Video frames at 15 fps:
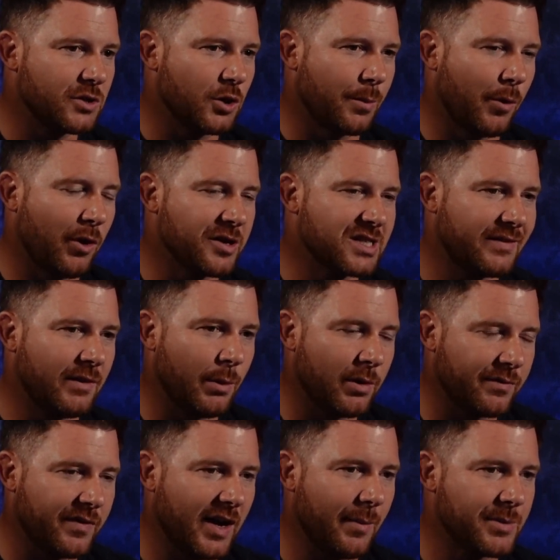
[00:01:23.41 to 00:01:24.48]
So you're probably saving about
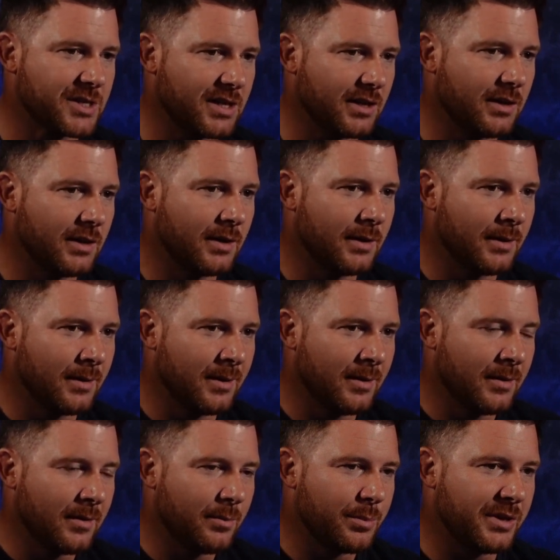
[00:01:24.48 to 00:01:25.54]
5%.
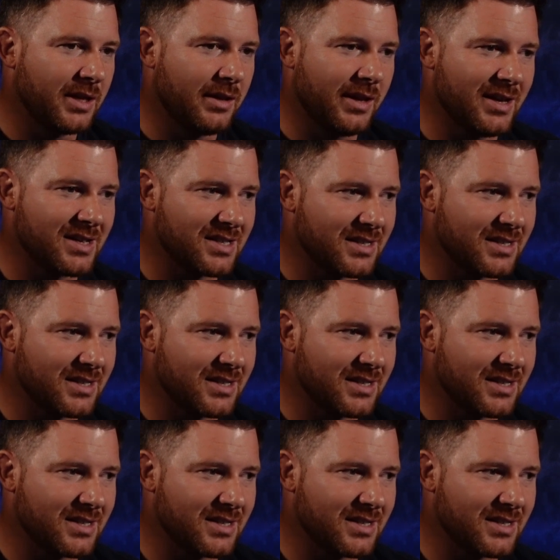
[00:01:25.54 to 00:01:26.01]
But then I